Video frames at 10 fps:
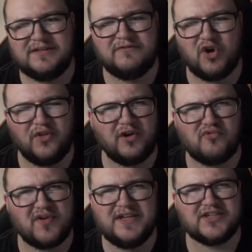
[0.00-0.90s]
You've got no
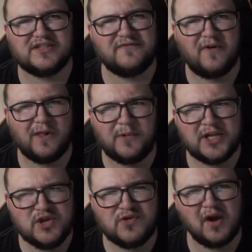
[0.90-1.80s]
reason to follow
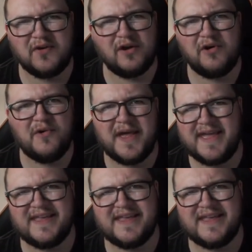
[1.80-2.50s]
her. You don't know who it